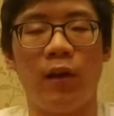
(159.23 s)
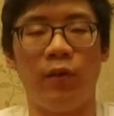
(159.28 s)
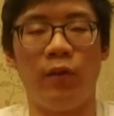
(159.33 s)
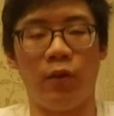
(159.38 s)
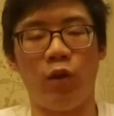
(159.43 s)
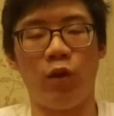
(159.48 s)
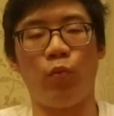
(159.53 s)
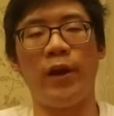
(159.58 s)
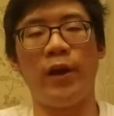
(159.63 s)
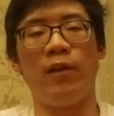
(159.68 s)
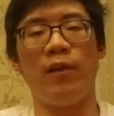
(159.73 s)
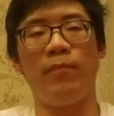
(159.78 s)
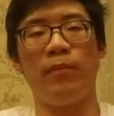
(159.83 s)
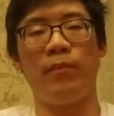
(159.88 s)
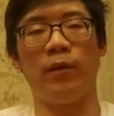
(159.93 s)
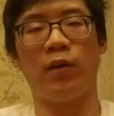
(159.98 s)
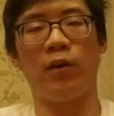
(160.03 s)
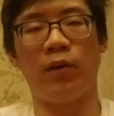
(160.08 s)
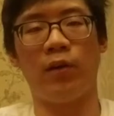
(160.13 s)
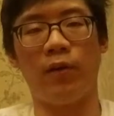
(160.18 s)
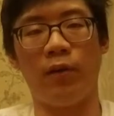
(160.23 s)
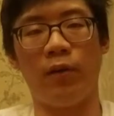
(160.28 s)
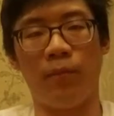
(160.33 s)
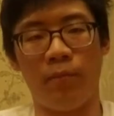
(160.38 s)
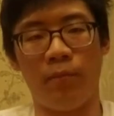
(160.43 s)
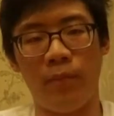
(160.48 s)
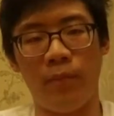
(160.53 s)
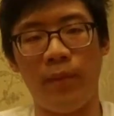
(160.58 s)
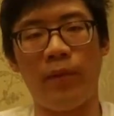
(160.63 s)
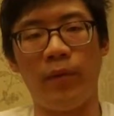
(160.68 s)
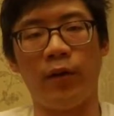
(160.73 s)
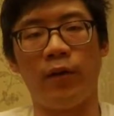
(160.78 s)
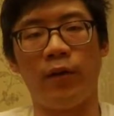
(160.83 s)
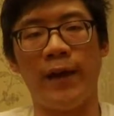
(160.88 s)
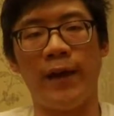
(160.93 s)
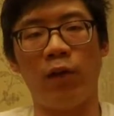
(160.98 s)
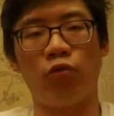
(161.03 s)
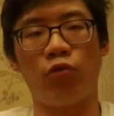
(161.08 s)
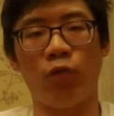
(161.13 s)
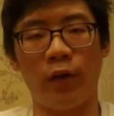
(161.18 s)
And a good way to mimic a
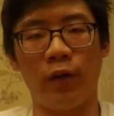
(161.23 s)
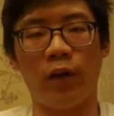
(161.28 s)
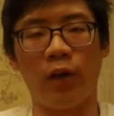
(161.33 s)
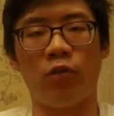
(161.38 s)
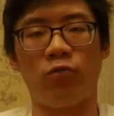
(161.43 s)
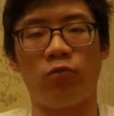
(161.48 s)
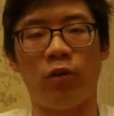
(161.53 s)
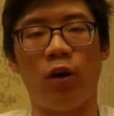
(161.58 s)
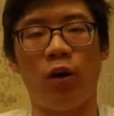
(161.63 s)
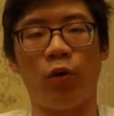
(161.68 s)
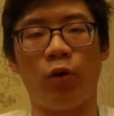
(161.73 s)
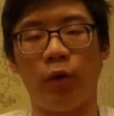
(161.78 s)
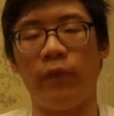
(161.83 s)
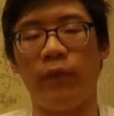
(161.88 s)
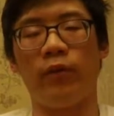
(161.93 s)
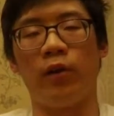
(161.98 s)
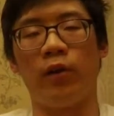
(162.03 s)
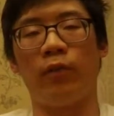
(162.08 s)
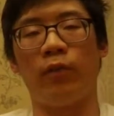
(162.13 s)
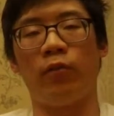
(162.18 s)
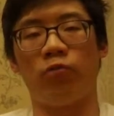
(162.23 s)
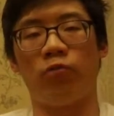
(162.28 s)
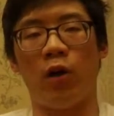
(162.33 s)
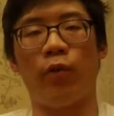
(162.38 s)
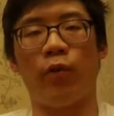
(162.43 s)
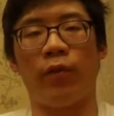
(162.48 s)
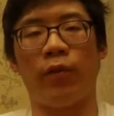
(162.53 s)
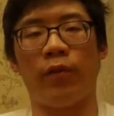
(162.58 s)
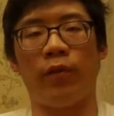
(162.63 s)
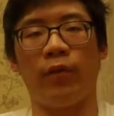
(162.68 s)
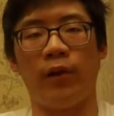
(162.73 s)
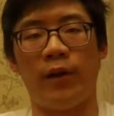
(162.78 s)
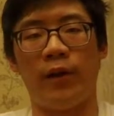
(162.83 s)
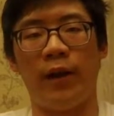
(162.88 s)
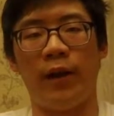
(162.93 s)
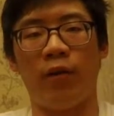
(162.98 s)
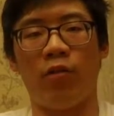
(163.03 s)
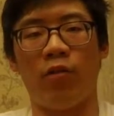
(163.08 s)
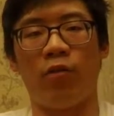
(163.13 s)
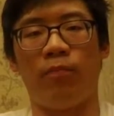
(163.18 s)
natural looking craw, or even a craw with a
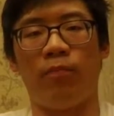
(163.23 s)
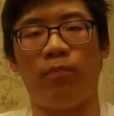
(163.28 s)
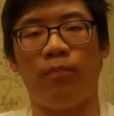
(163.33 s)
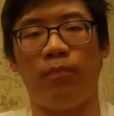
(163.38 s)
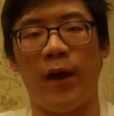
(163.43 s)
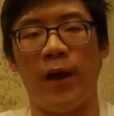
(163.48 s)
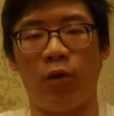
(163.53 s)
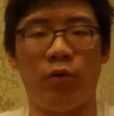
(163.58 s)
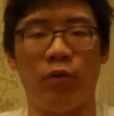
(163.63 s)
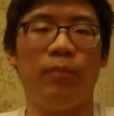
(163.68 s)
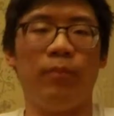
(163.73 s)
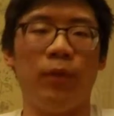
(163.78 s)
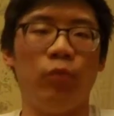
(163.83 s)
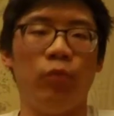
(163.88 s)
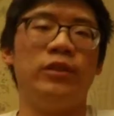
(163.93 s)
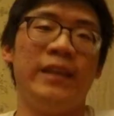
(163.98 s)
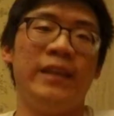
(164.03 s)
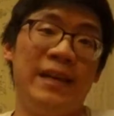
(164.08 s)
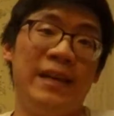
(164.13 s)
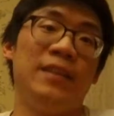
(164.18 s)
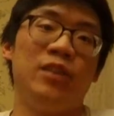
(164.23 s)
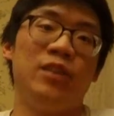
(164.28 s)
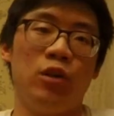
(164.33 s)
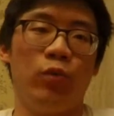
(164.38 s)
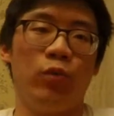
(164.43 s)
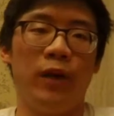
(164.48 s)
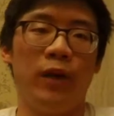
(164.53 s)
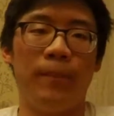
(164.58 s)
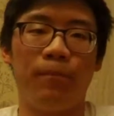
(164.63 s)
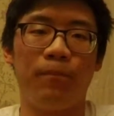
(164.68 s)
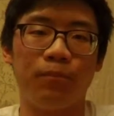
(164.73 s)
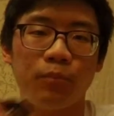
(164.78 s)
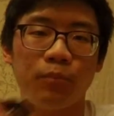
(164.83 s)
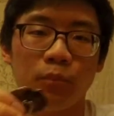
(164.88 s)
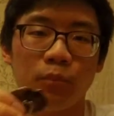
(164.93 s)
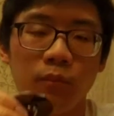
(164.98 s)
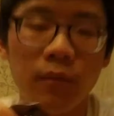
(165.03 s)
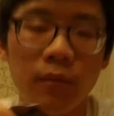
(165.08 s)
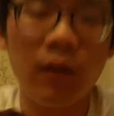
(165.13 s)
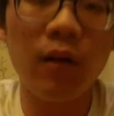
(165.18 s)
nice powdery blue tint to it.
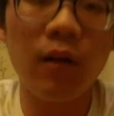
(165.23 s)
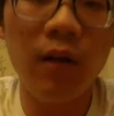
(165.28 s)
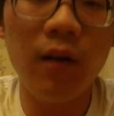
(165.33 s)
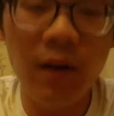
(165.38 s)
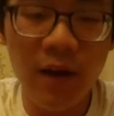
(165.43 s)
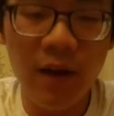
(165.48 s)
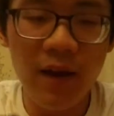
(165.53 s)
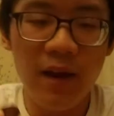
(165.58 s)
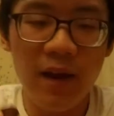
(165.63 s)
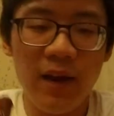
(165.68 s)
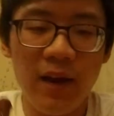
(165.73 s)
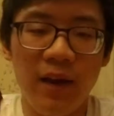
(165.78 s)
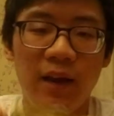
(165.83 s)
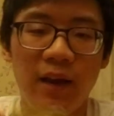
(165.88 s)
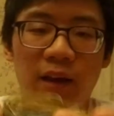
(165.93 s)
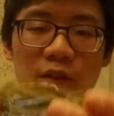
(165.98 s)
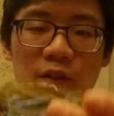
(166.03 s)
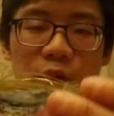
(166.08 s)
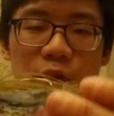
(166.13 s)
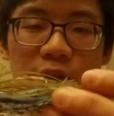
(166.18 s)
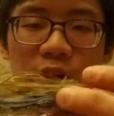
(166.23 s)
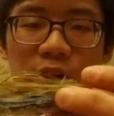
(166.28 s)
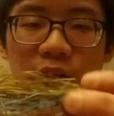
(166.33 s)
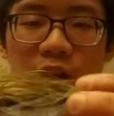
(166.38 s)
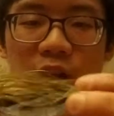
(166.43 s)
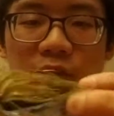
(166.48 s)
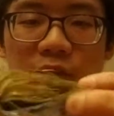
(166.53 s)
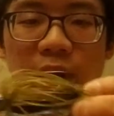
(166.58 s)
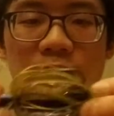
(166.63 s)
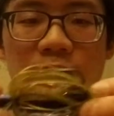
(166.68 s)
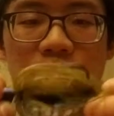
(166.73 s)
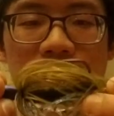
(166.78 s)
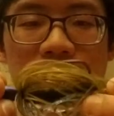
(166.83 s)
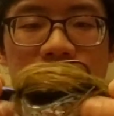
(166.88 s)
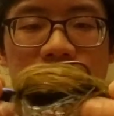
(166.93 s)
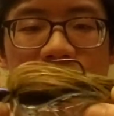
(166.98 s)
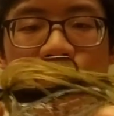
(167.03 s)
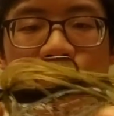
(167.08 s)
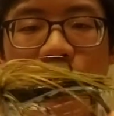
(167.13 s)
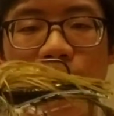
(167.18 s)
And so as you can see right here,
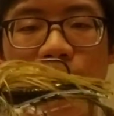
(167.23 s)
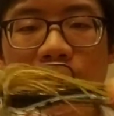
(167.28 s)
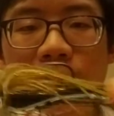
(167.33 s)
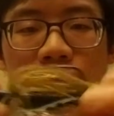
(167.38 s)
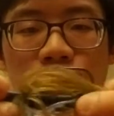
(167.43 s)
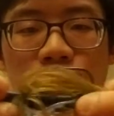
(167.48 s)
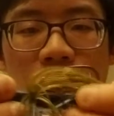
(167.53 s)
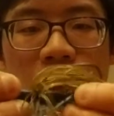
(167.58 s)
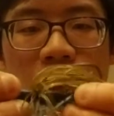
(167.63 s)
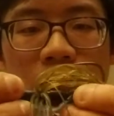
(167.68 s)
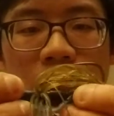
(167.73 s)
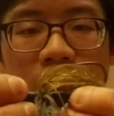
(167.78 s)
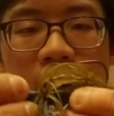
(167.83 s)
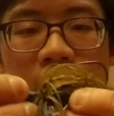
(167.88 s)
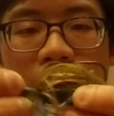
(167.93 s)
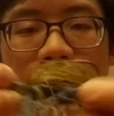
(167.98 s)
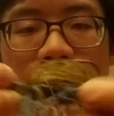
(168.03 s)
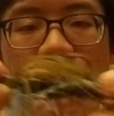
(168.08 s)
I did put my trailer on.